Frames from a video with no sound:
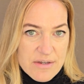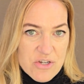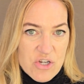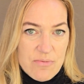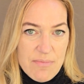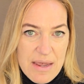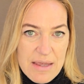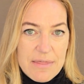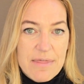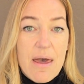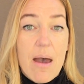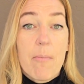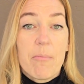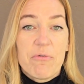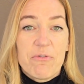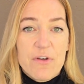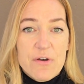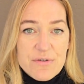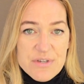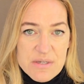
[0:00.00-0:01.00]
to make them
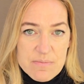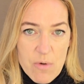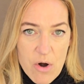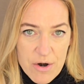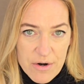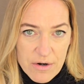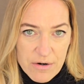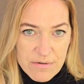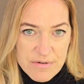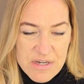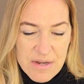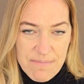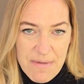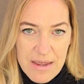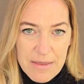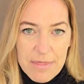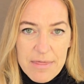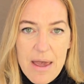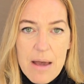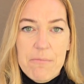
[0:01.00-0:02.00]
feel smarter, to
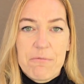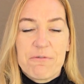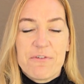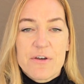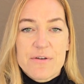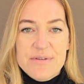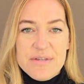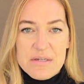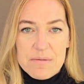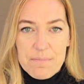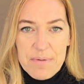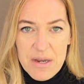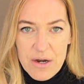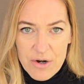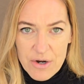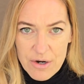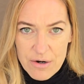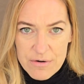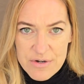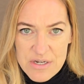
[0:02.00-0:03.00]
make them feel
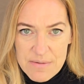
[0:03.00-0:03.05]
superior,